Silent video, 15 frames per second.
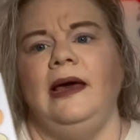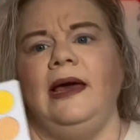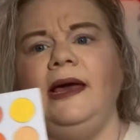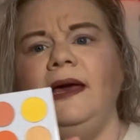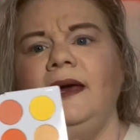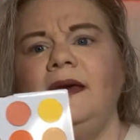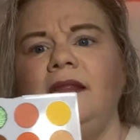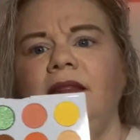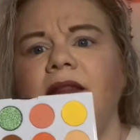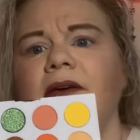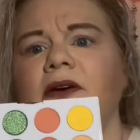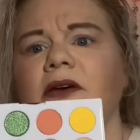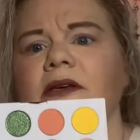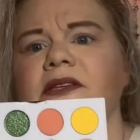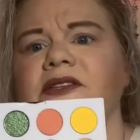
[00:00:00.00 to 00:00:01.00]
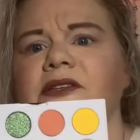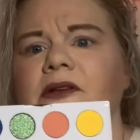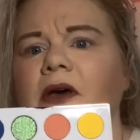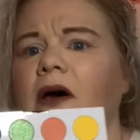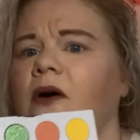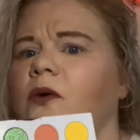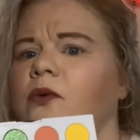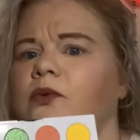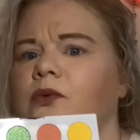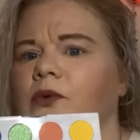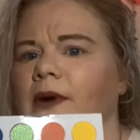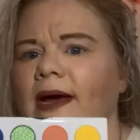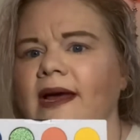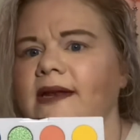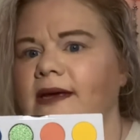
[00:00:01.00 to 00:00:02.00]
And there is no
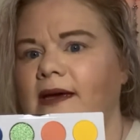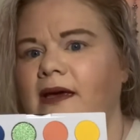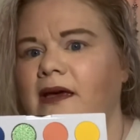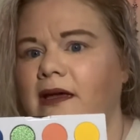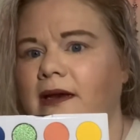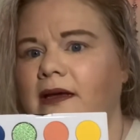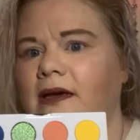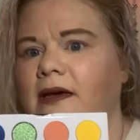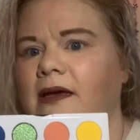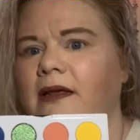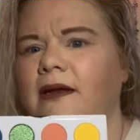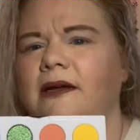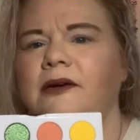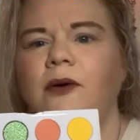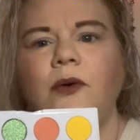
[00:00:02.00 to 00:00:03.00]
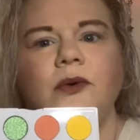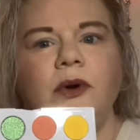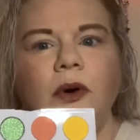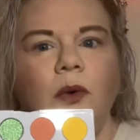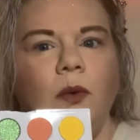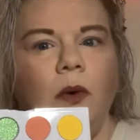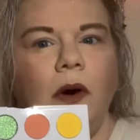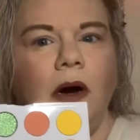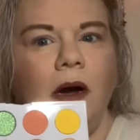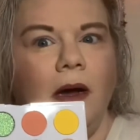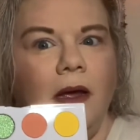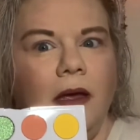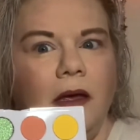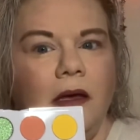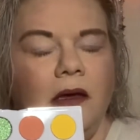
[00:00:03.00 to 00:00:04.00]
red in it and I don't know
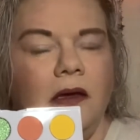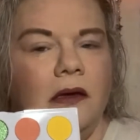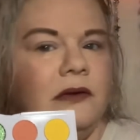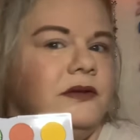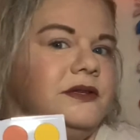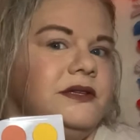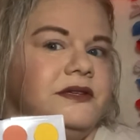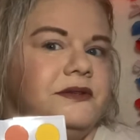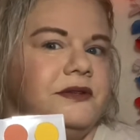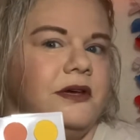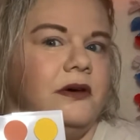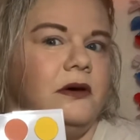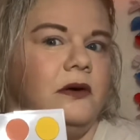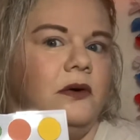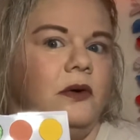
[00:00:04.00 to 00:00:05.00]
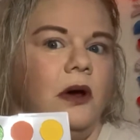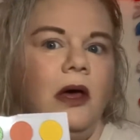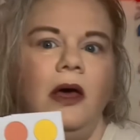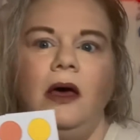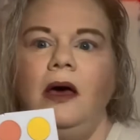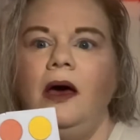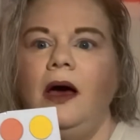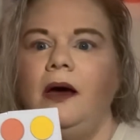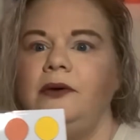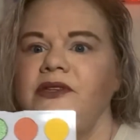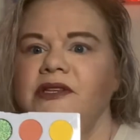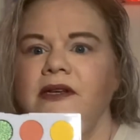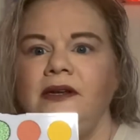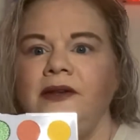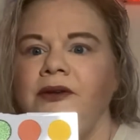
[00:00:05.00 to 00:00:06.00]
why. So I was
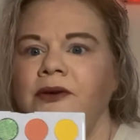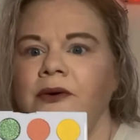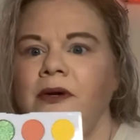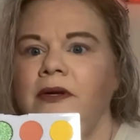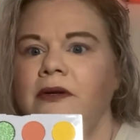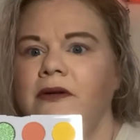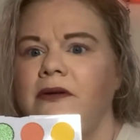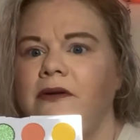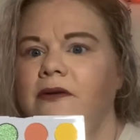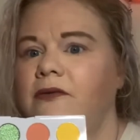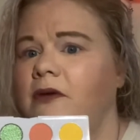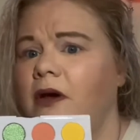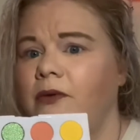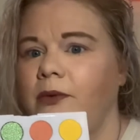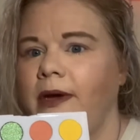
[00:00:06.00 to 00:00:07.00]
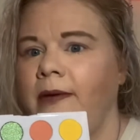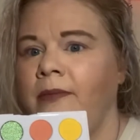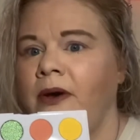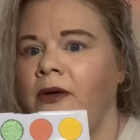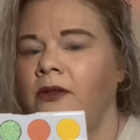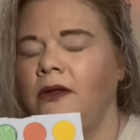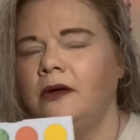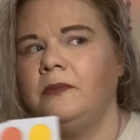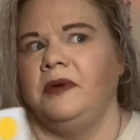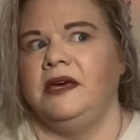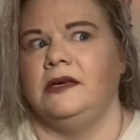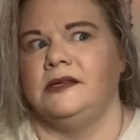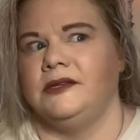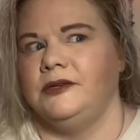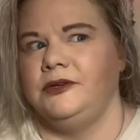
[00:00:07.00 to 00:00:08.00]
going to do an a rainbow look
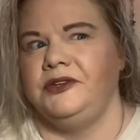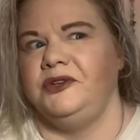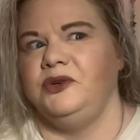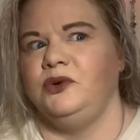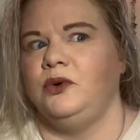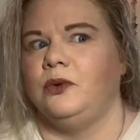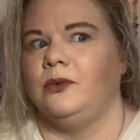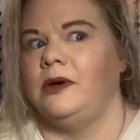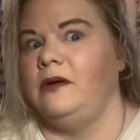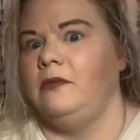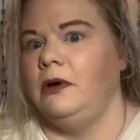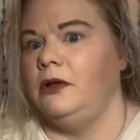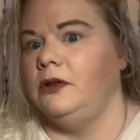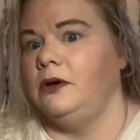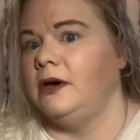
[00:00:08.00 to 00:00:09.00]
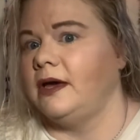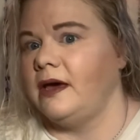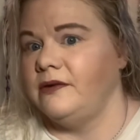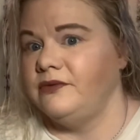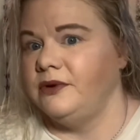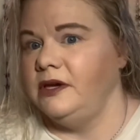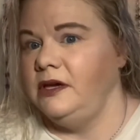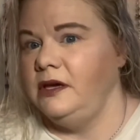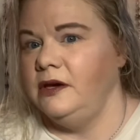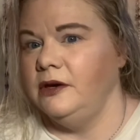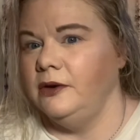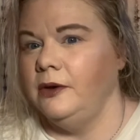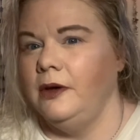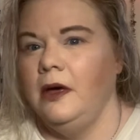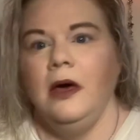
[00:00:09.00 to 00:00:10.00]
because I do a rainbow look every year.
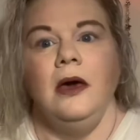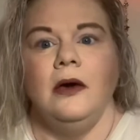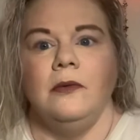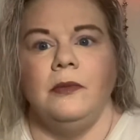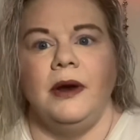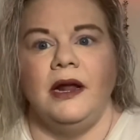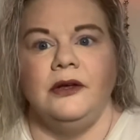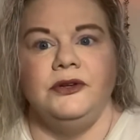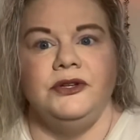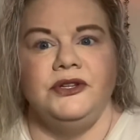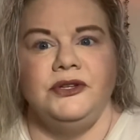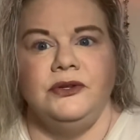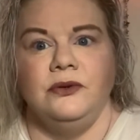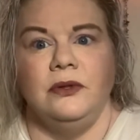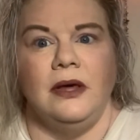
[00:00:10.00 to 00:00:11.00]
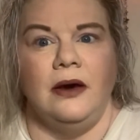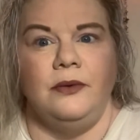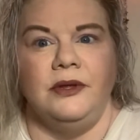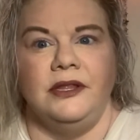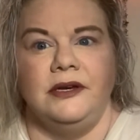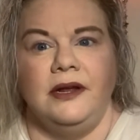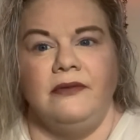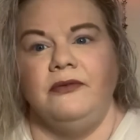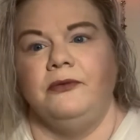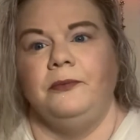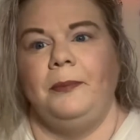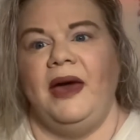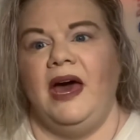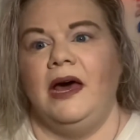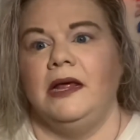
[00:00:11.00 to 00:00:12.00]
But I'll just do that with a different
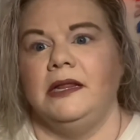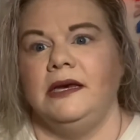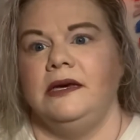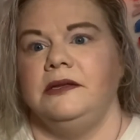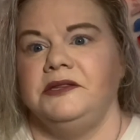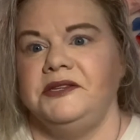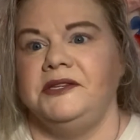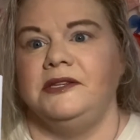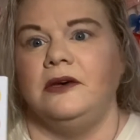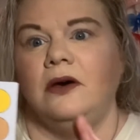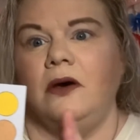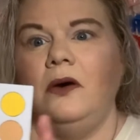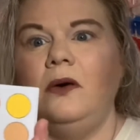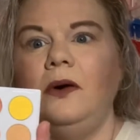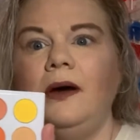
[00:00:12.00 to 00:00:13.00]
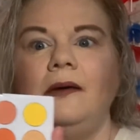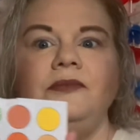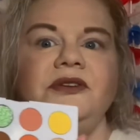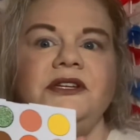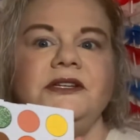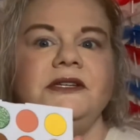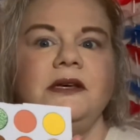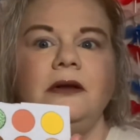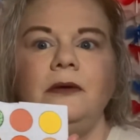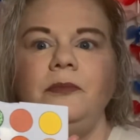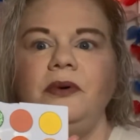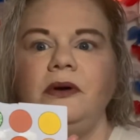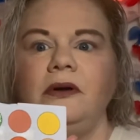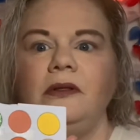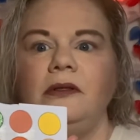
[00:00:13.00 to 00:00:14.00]
palette. So I'm just going to
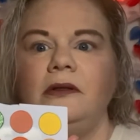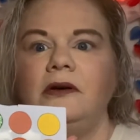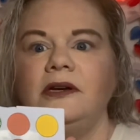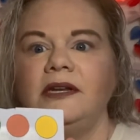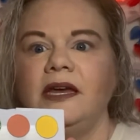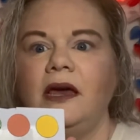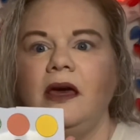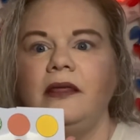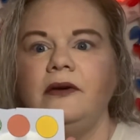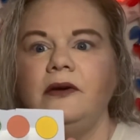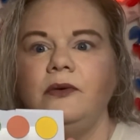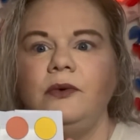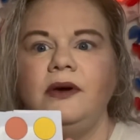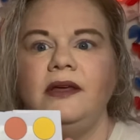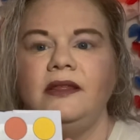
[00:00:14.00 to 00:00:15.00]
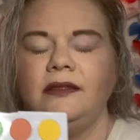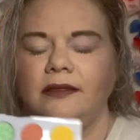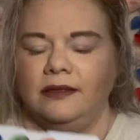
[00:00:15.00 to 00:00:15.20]
put a look together with